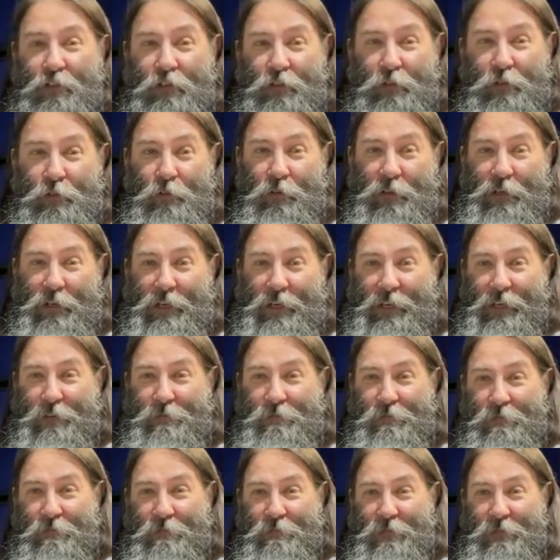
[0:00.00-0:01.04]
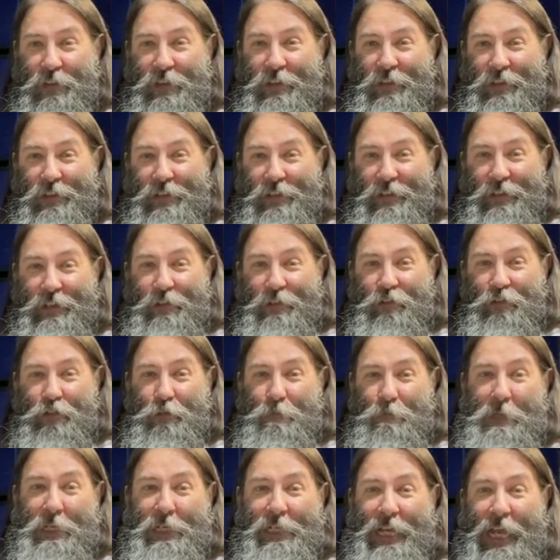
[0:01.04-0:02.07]
to
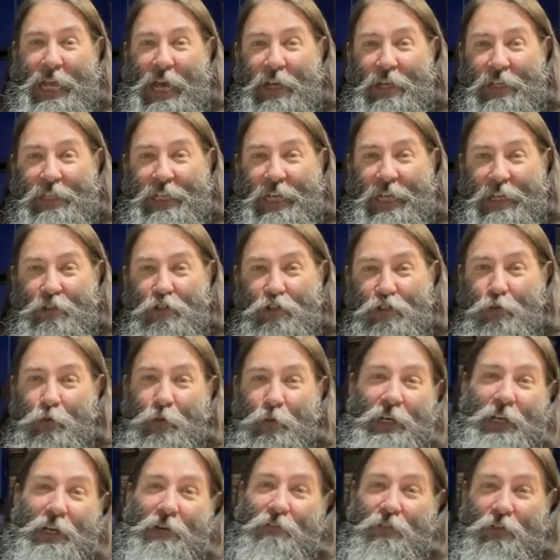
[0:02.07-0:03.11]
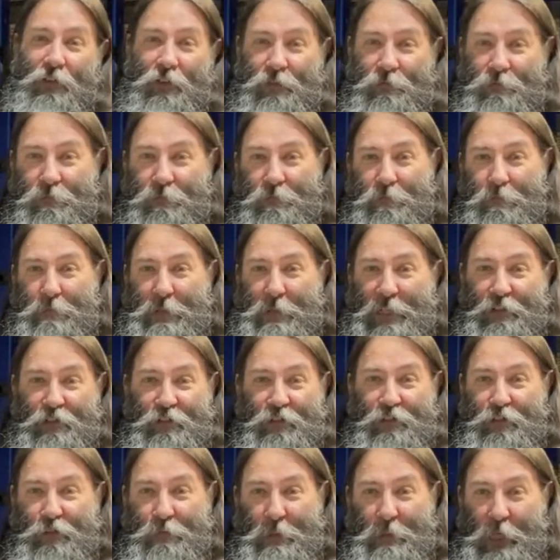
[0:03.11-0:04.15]
speak out against whatever
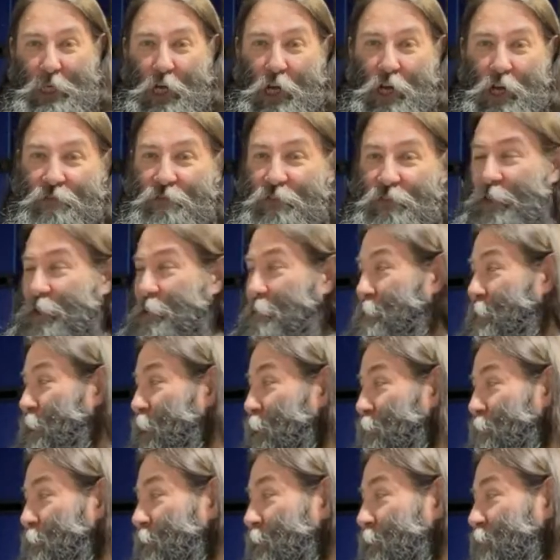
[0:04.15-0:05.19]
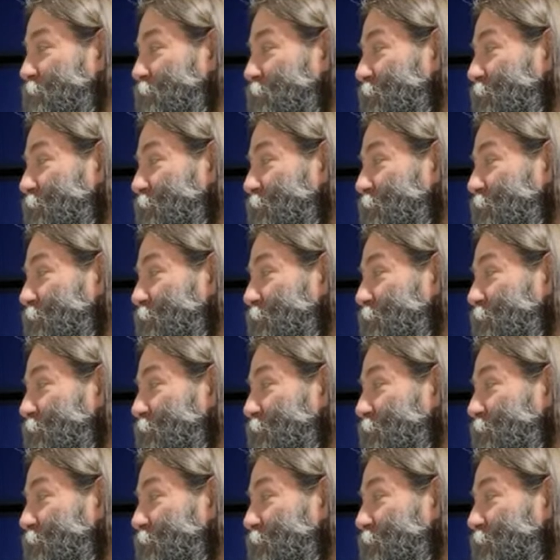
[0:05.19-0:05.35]
pisses me off at the moment.